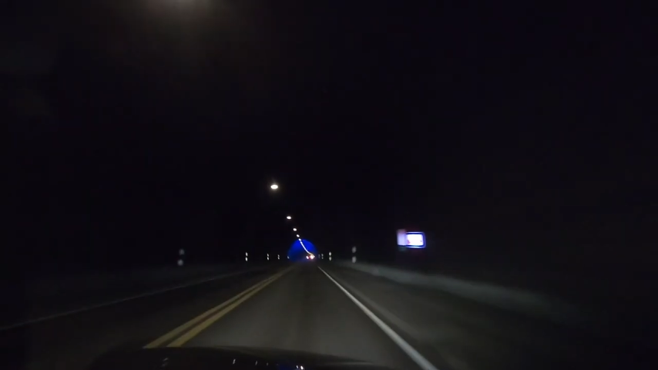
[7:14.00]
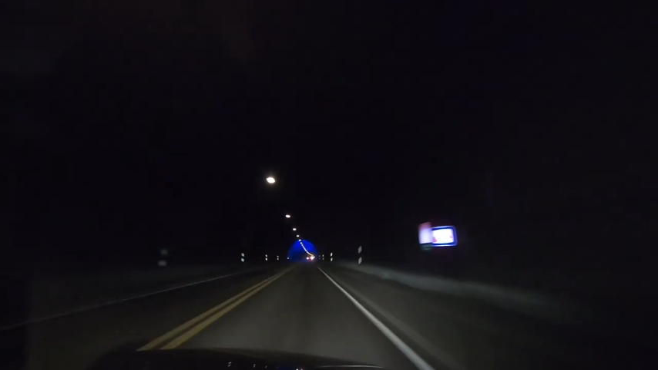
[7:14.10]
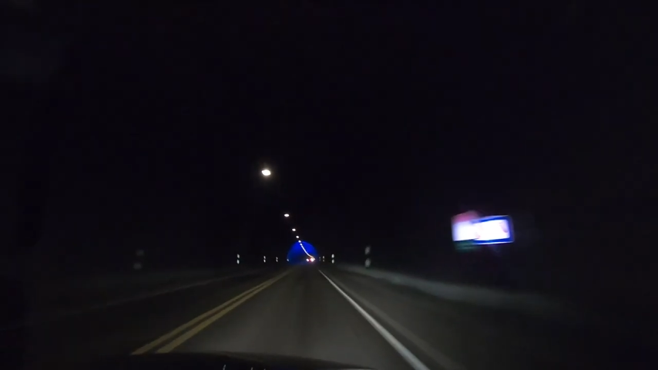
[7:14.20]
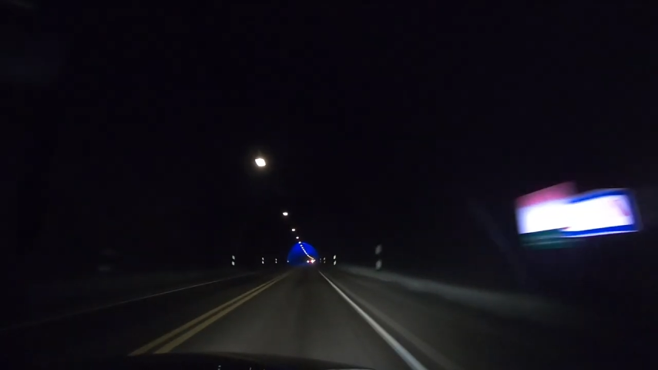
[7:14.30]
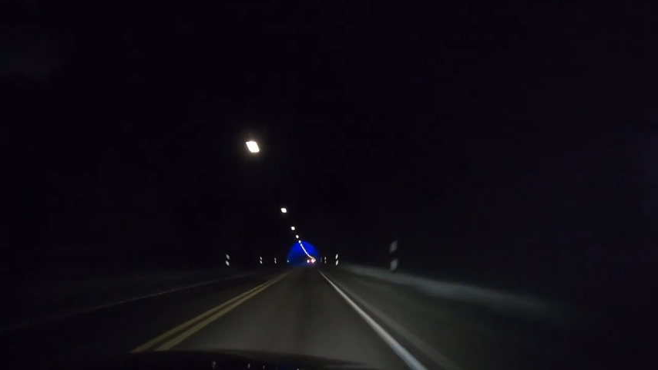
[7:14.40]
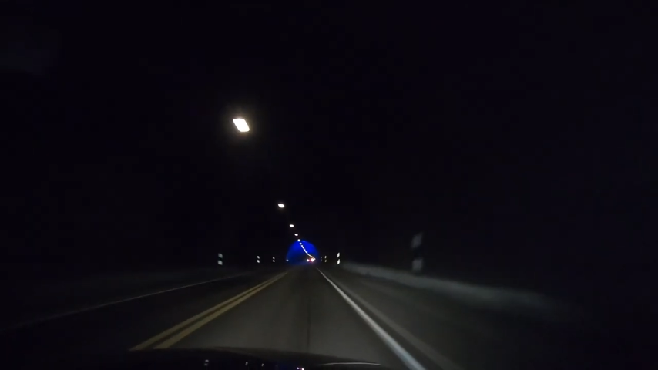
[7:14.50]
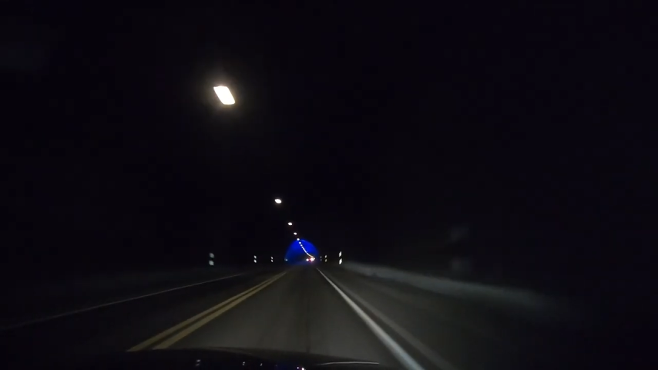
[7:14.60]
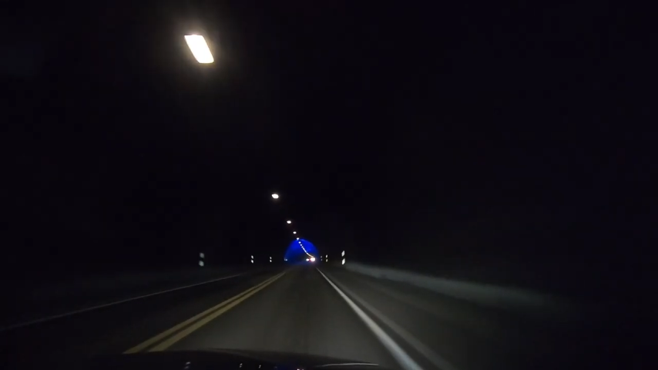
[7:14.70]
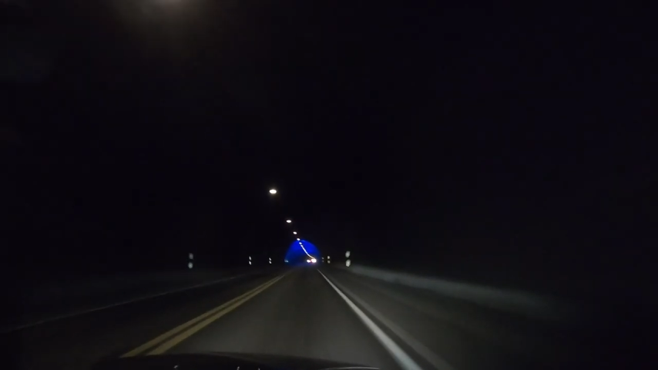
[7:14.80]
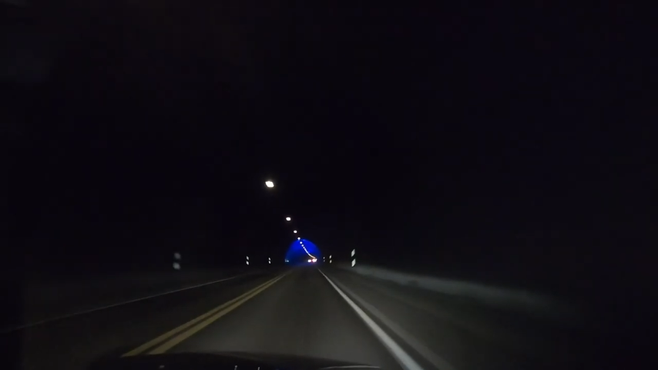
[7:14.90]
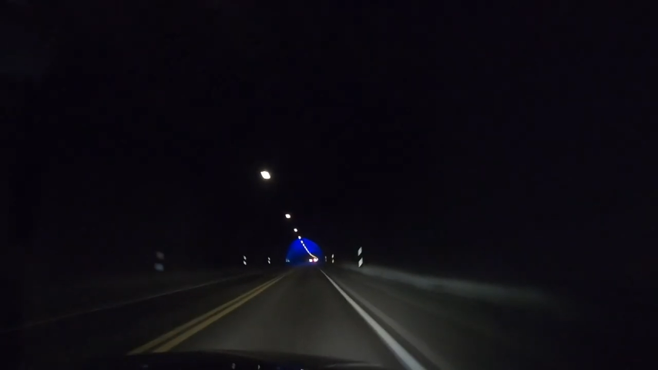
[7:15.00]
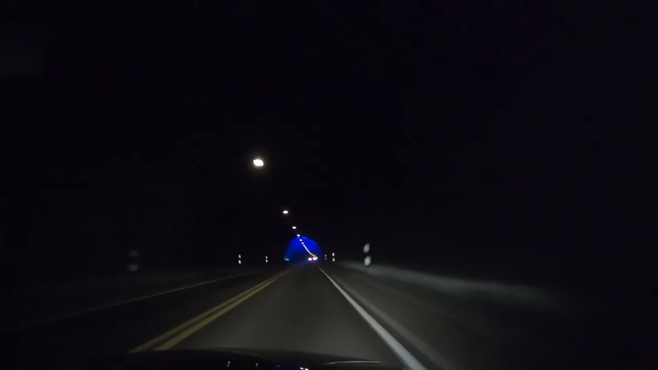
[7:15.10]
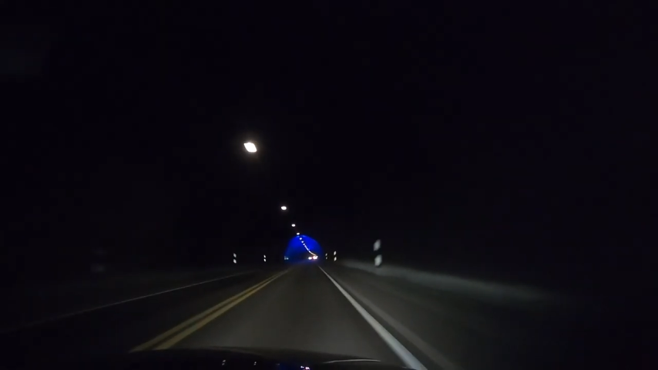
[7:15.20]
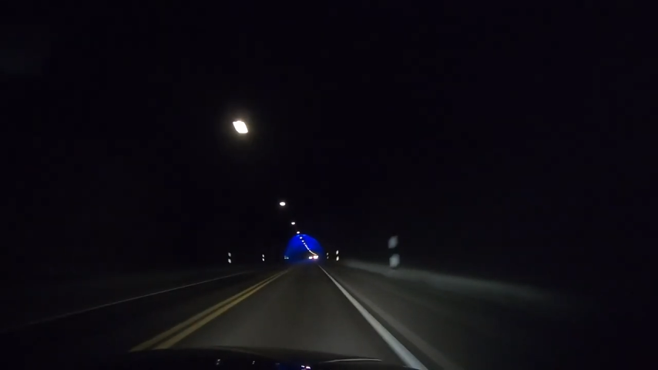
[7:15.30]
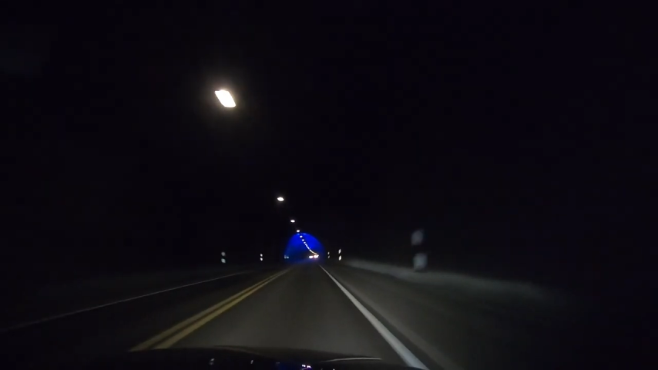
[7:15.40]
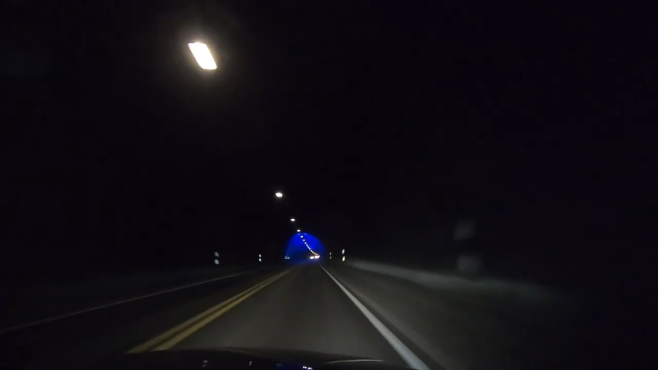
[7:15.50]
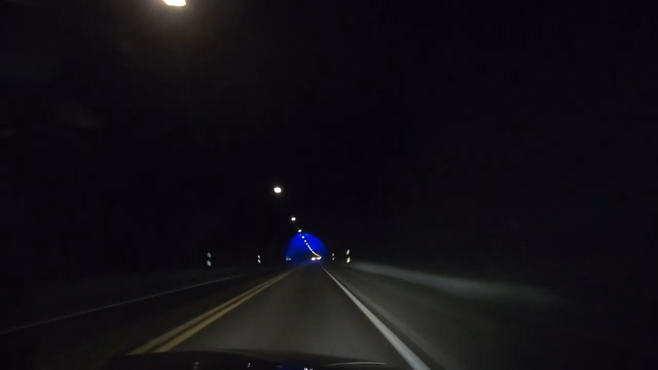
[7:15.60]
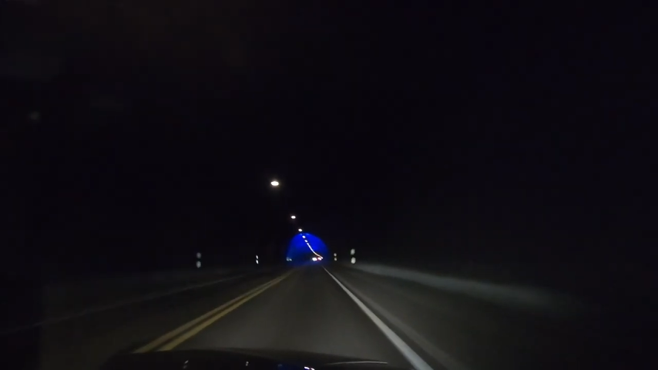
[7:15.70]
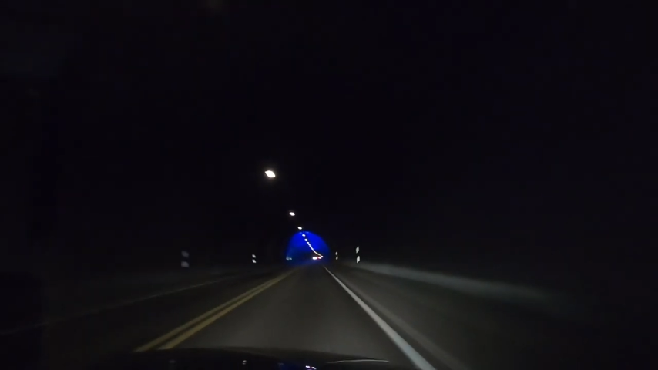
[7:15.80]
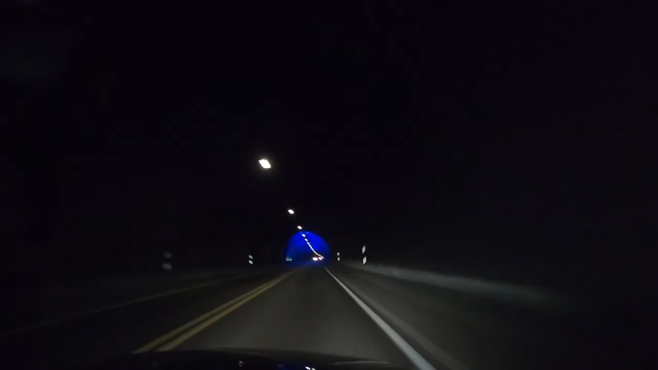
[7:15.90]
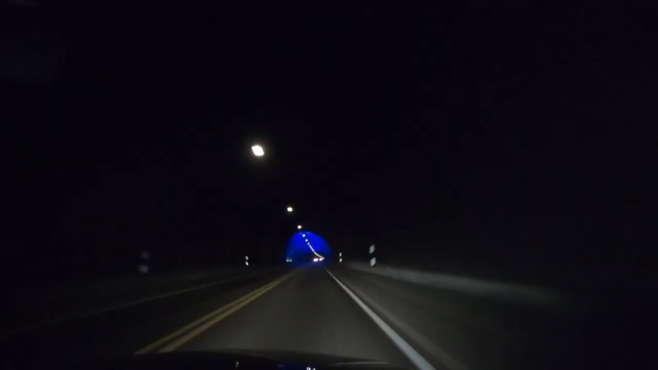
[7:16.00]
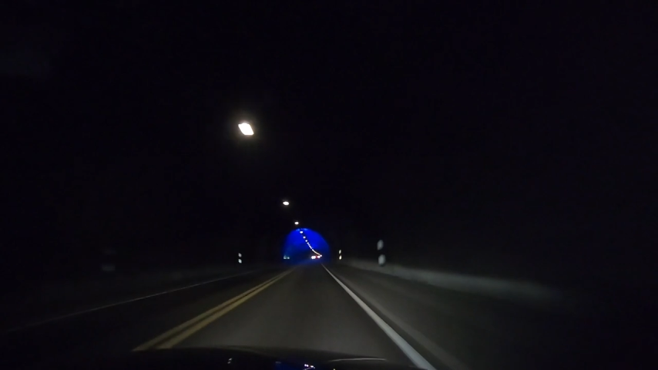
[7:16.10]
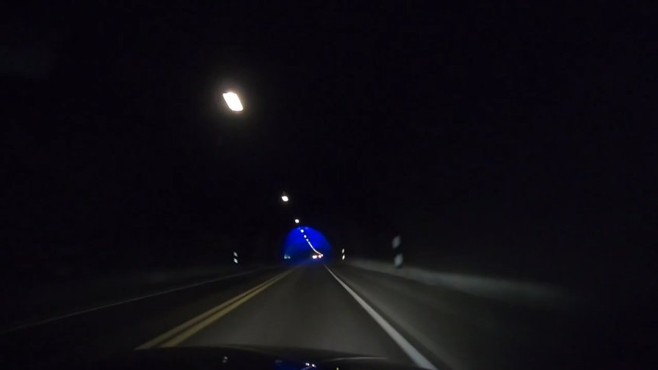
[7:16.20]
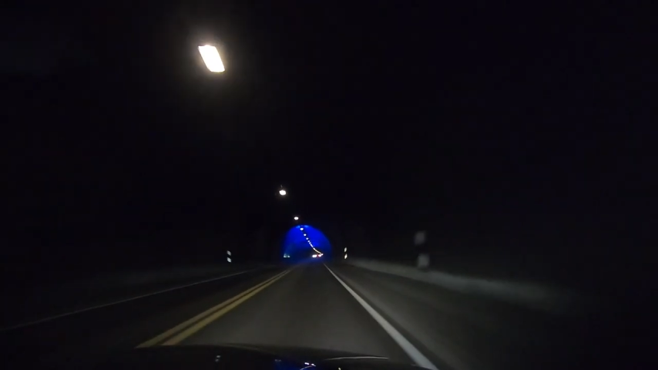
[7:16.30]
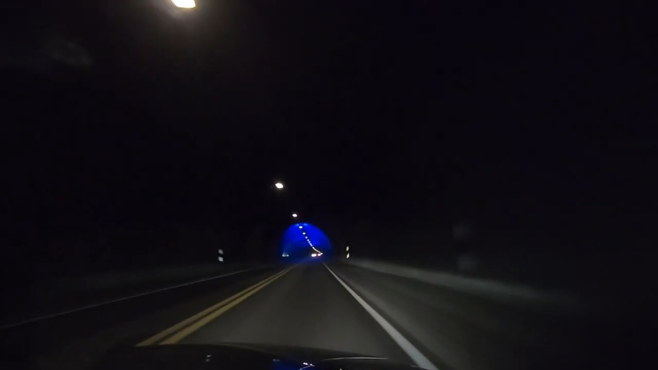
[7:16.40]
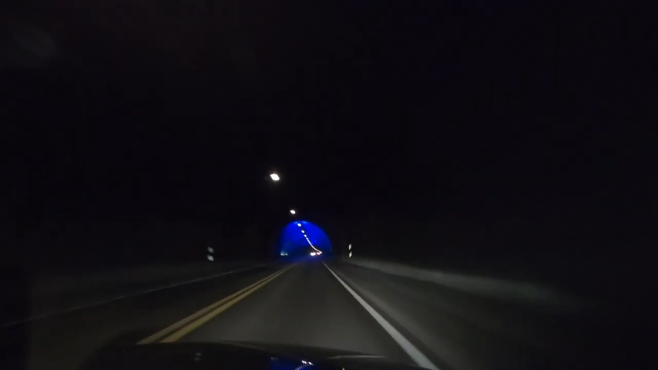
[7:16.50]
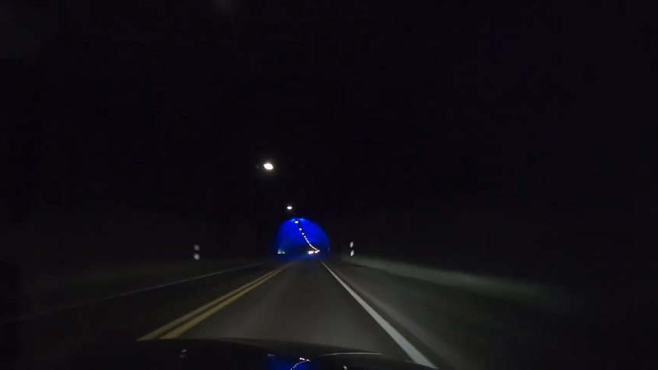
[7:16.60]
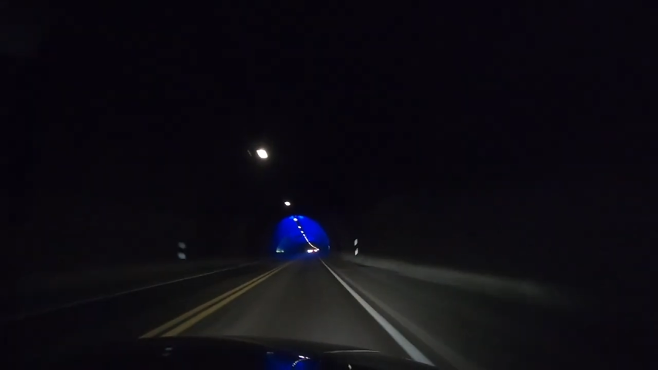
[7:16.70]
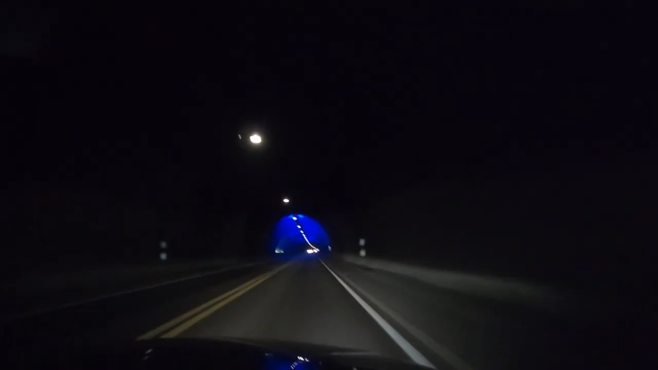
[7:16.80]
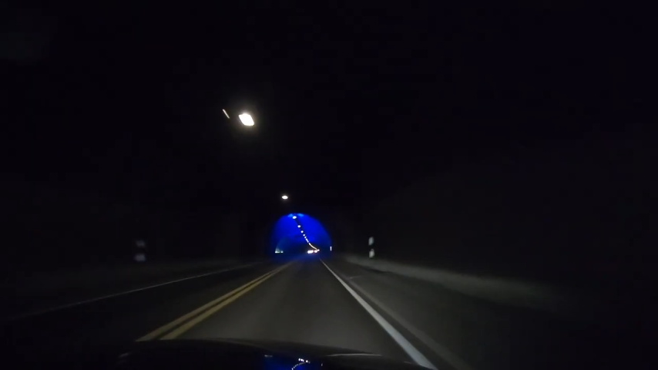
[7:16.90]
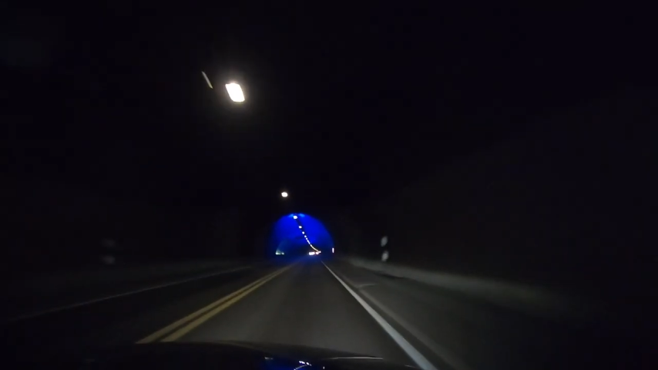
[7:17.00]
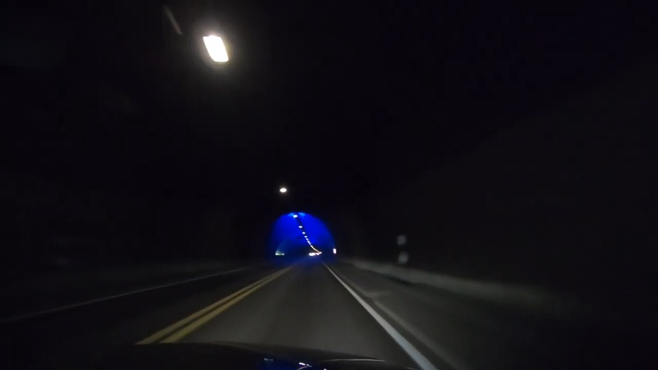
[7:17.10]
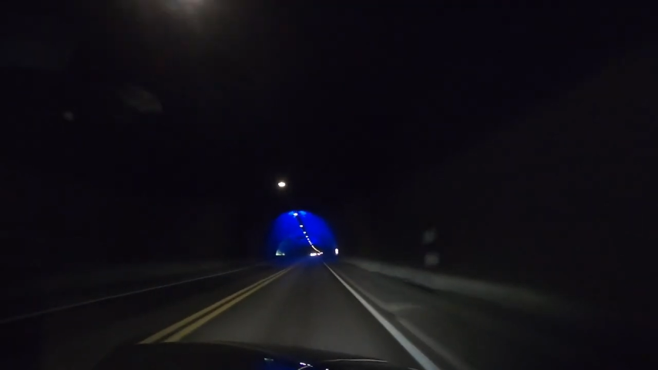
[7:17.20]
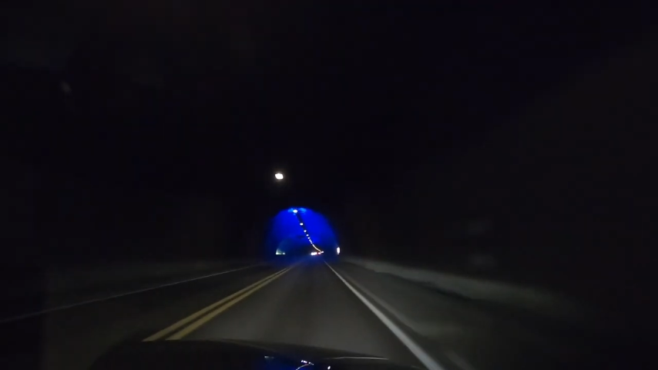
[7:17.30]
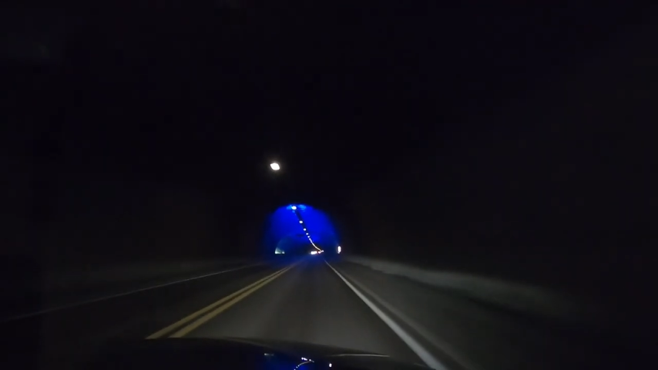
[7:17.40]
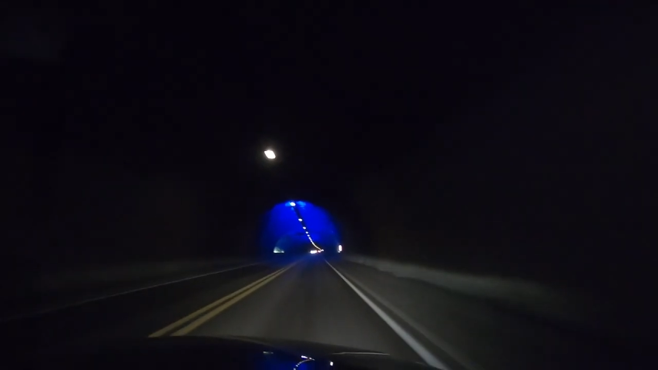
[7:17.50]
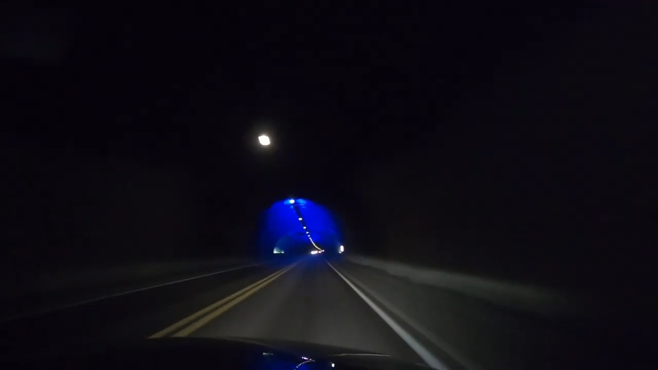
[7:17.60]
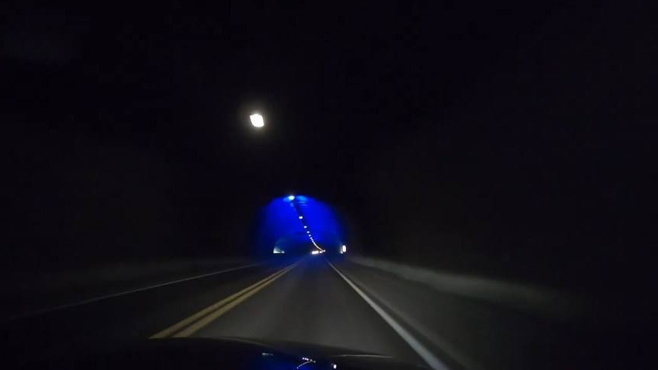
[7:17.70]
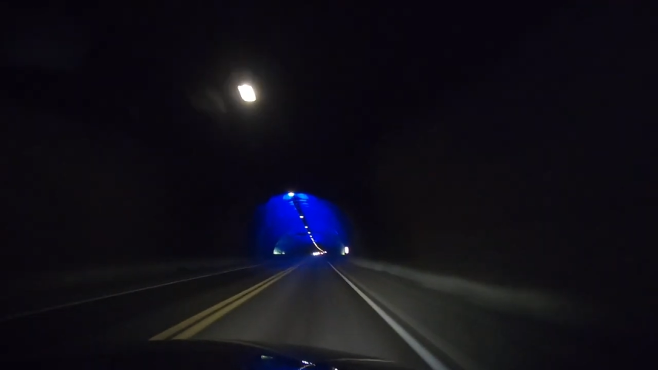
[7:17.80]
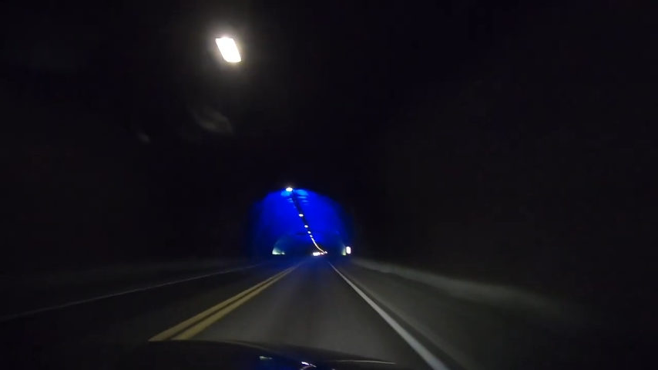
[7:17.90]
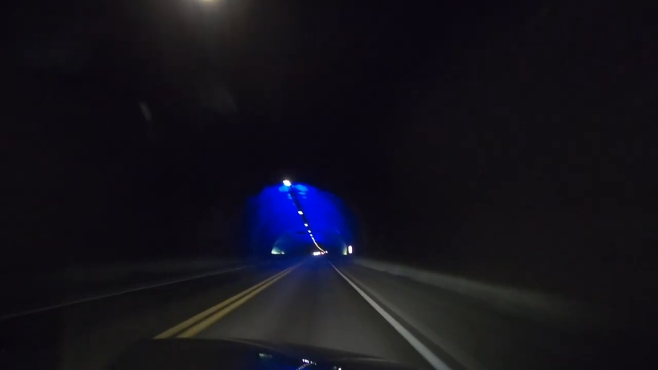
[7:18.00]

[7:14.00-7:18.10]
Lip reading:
Nobody's mouth can be seen.